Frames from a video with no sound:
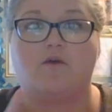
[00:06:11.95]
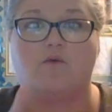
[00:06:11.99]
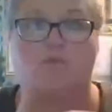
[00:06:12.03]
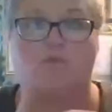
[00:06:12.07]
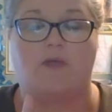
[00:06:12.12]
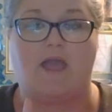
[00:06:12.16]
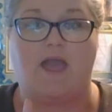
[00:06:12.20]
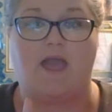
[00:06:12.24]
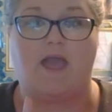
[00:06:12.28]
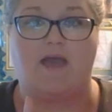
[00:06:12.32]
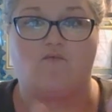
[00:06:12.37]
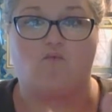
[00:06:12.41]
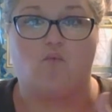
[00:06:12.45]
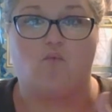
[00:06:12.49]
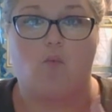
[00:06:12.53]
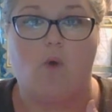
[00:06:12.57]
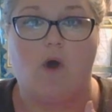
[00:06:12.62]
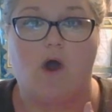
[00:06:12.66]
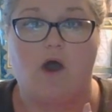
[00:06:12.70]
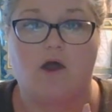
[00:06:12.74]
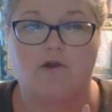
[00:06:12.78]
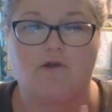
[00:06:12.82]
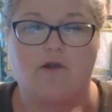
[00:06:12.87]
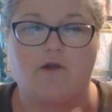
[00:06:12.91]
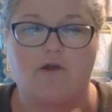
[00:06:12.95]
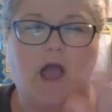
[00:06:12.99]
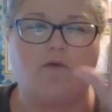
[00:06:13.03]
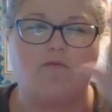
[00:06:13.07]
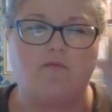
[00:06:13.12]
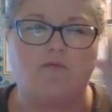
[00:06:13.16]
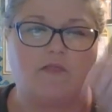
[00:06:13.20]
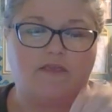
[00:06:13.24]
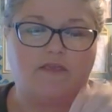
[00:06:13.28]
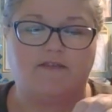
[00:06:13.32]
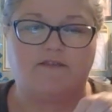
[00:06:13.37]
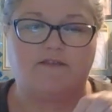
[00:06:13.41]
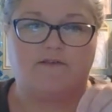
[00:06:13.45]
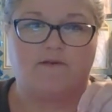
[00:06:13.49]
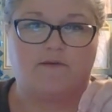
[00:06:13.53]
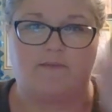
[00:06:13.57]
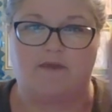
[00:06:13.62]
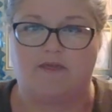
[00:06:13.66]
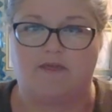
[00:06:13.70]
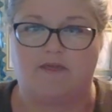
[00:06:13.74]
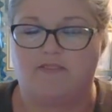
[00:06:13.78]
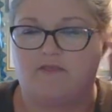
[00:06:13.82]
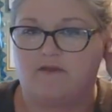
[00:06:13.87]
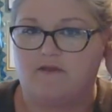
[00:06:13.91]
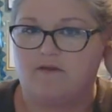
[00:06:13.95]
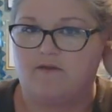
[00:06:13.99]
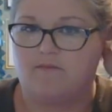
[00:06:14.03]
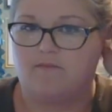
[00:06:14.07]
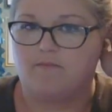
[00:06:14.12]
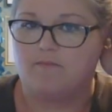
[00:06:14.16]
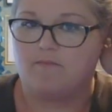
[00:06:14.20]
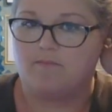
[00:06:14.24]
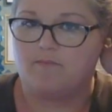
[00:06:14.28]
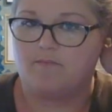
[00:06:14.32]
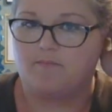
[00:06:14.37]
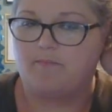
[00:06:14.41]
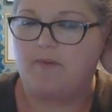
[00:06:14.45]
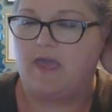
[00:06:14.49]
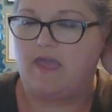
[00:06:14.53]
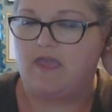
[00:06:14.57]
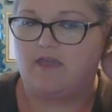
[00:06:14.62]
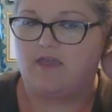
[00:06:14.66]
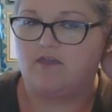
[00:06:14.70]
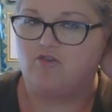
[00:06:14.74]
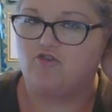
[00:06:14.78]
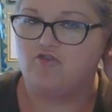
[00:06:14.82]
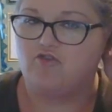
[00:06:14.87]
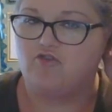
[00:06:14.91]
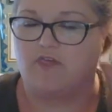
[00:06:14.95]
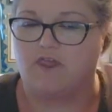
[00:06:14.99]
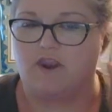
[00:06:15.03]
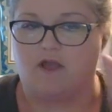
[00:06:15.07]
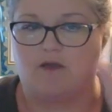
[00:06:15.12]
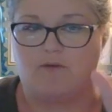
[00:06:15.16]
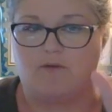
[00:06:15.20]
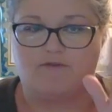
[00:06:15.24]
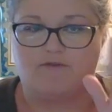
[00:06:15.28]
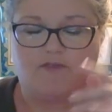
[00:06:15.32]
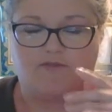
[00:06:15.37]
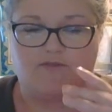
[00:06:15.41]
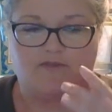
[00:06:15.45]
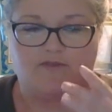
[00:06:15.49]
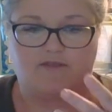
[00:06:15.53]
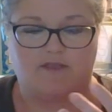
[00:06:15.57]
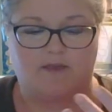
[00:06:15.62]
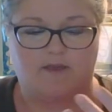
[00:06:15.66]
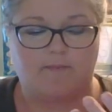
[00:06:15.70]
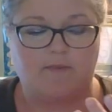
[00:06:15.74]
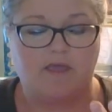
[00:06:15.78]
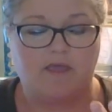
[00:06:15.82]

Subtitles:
we have water. I'll list them in the page that I'll set this up.